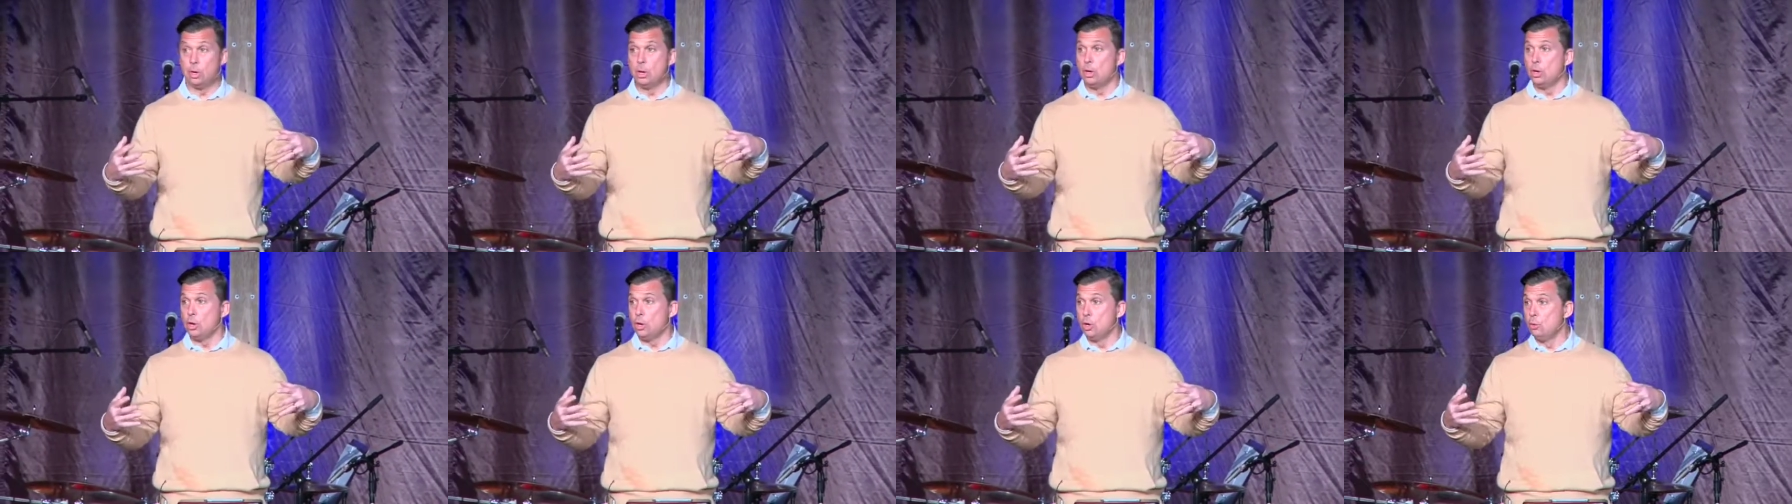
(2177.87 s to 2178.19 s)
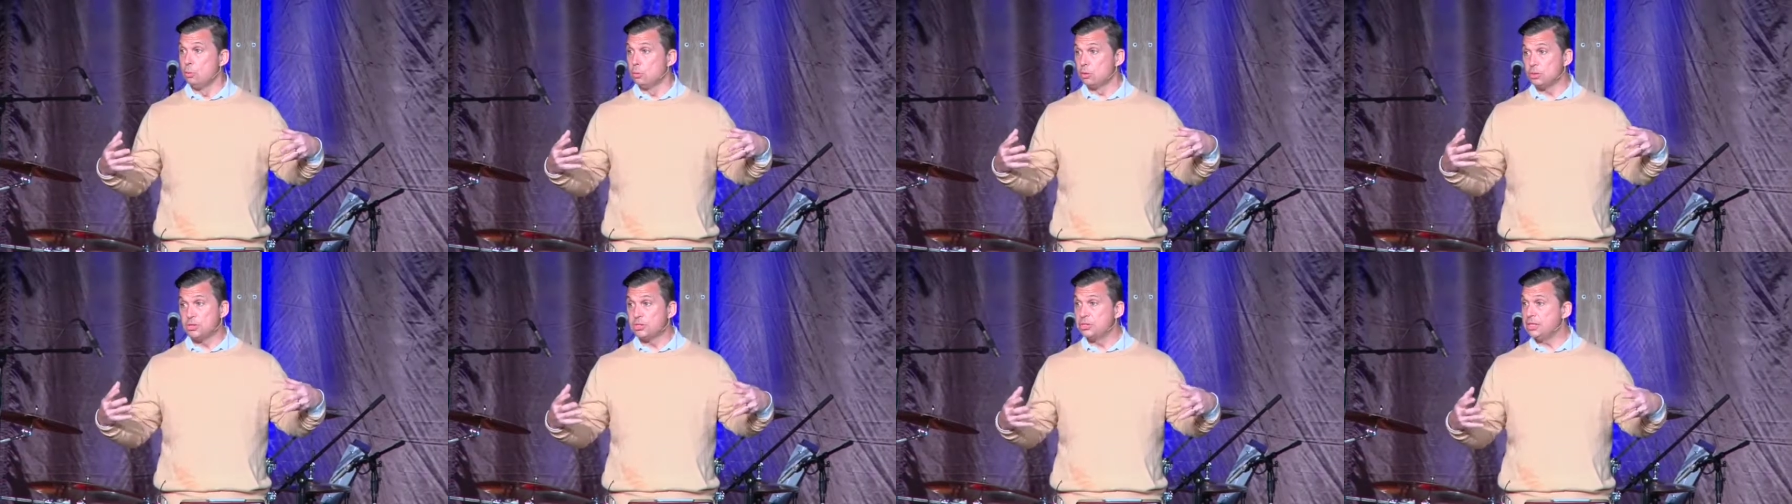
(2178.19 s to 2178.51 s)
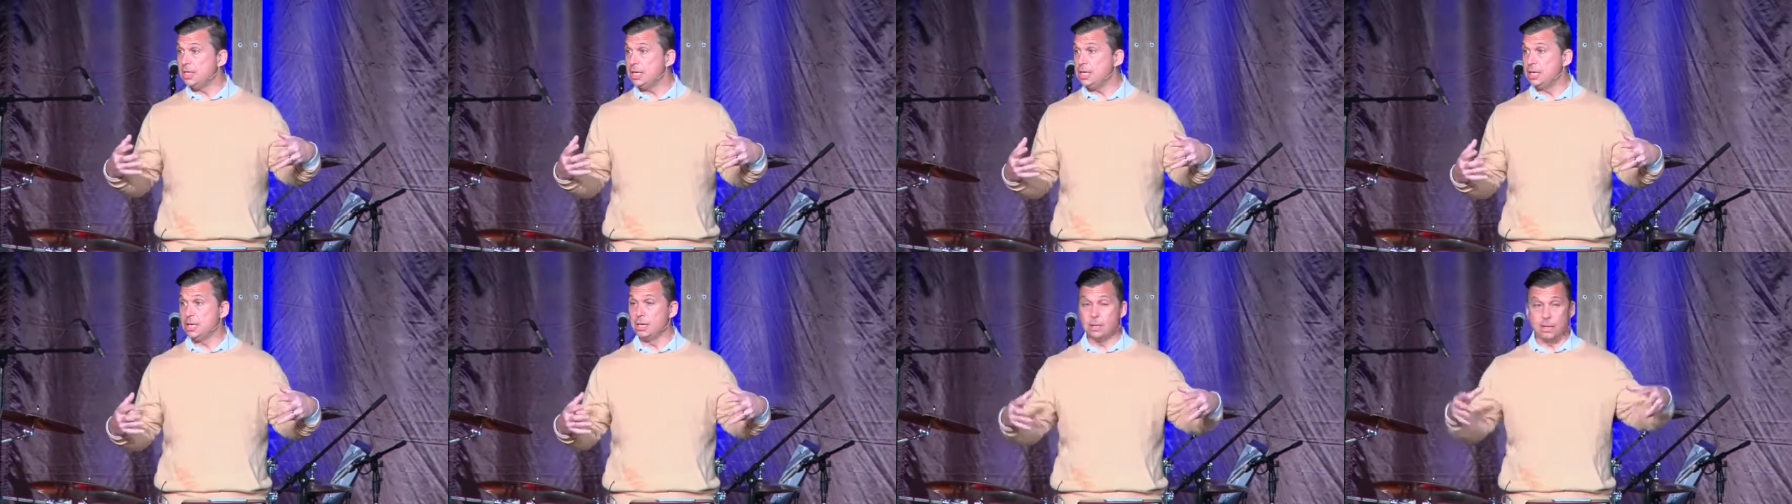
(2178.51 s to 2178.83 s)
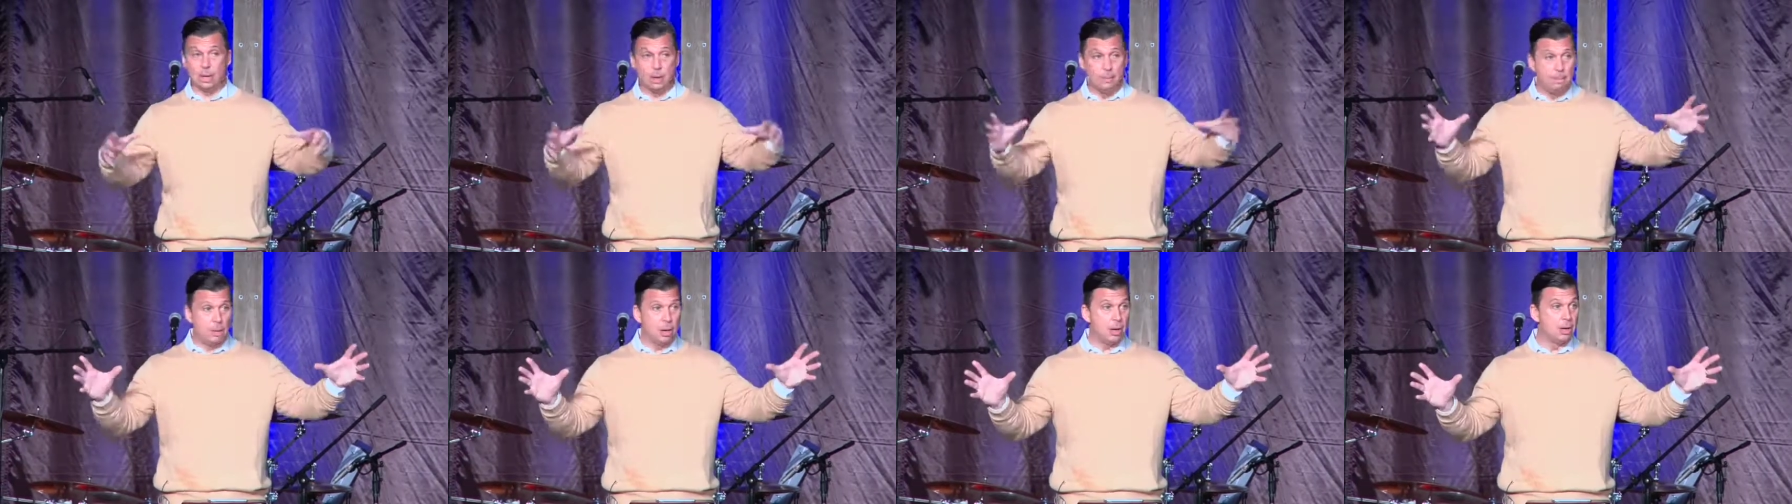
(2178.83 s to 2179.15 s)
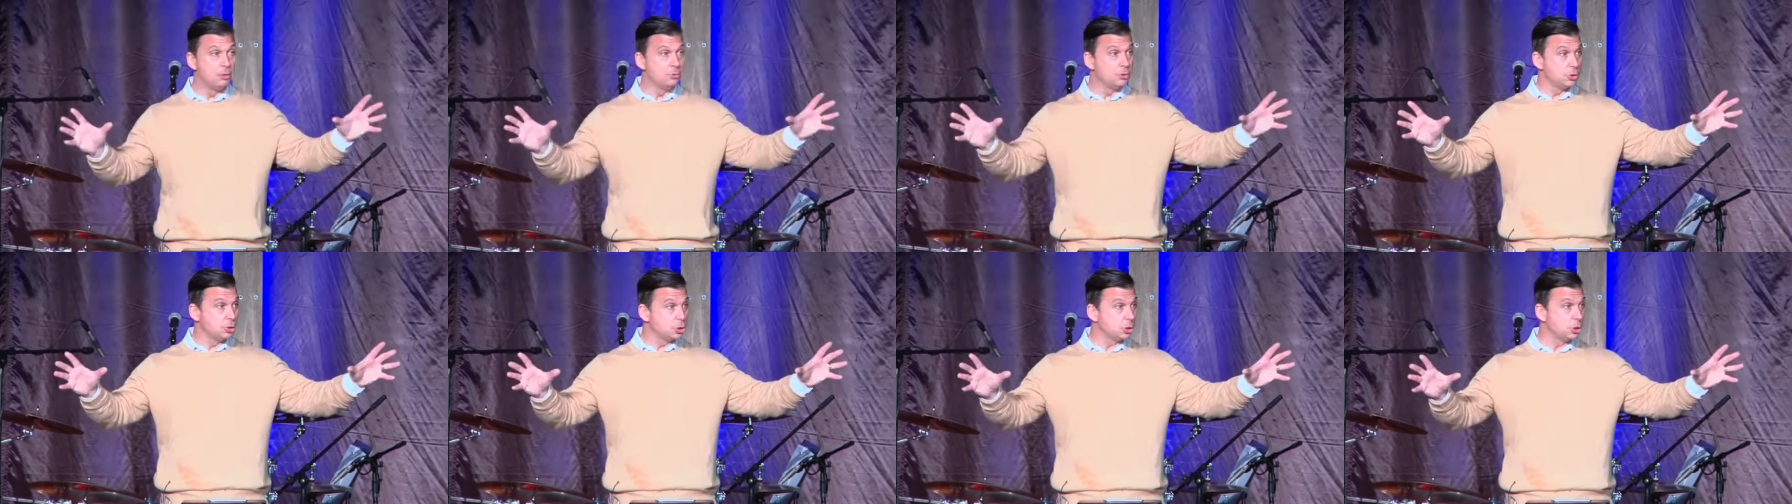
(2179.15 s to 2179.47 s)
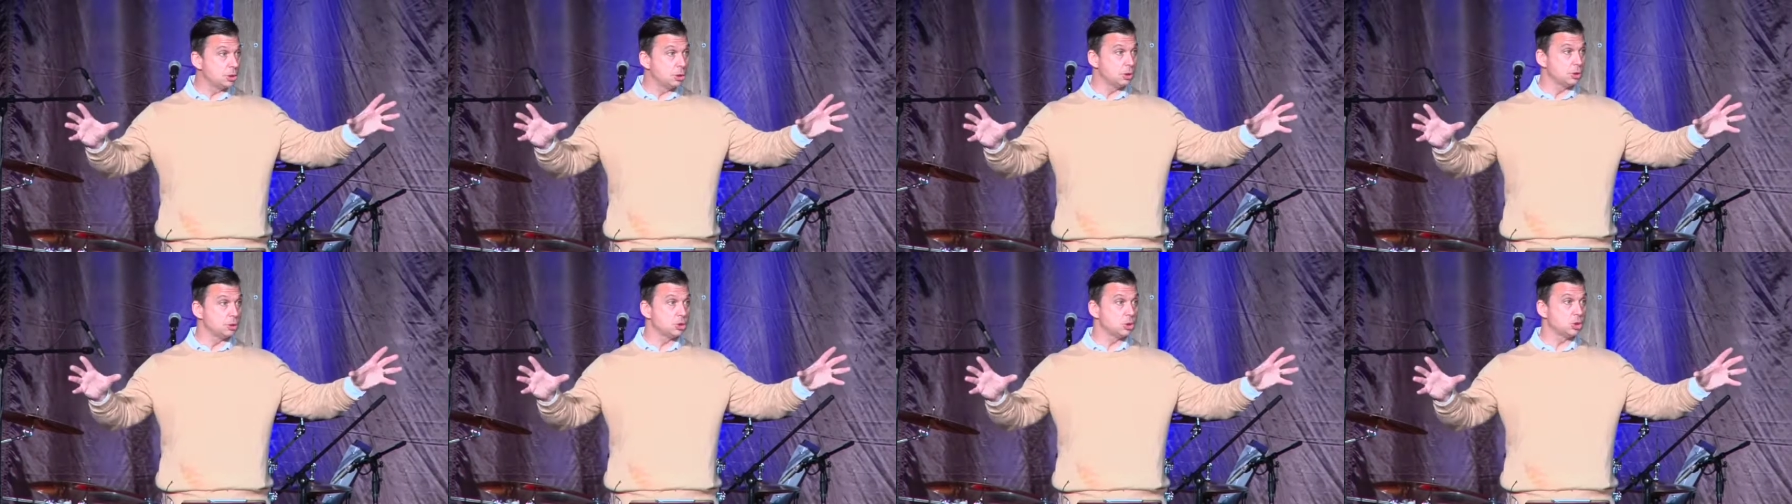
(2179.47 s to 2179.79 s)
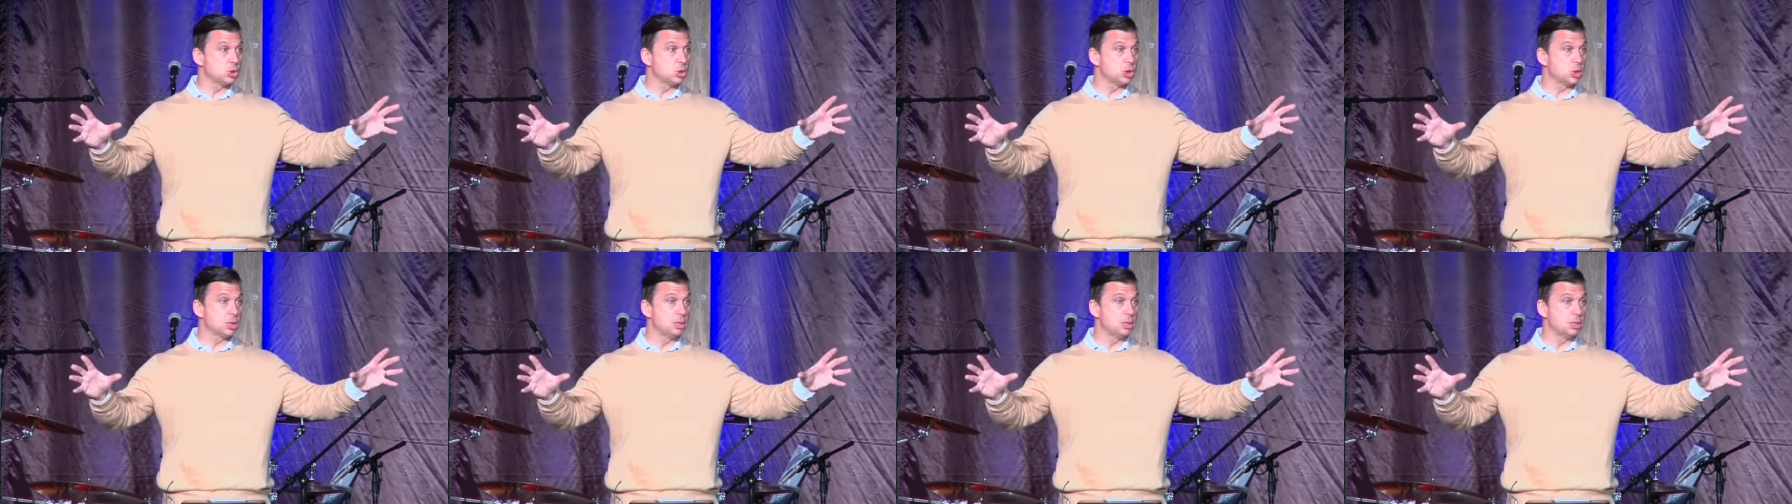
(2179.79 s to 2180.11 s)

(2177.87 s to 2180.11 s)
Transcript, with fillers: who were seeking among the church.